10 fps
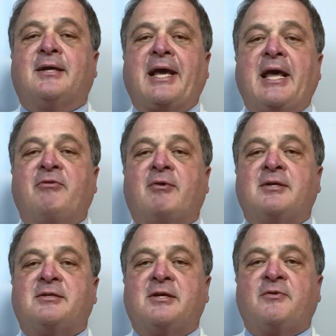to
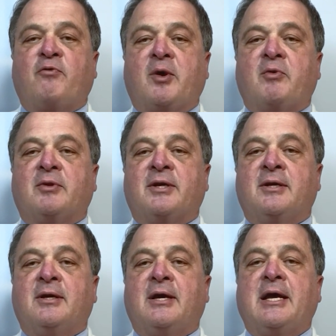catheterize less
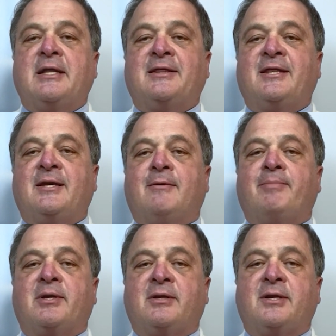frequently and the
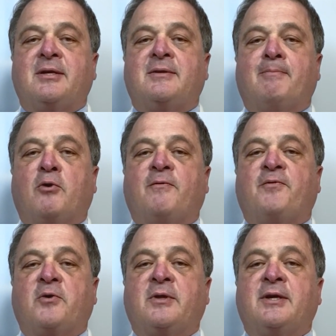ability to more
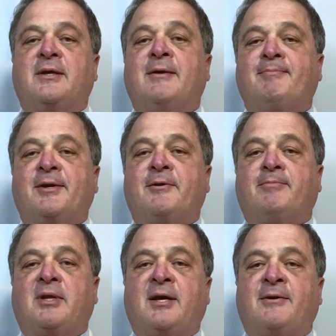fully empty your
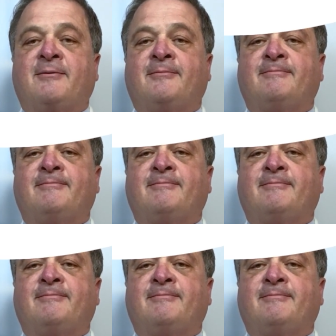bladder.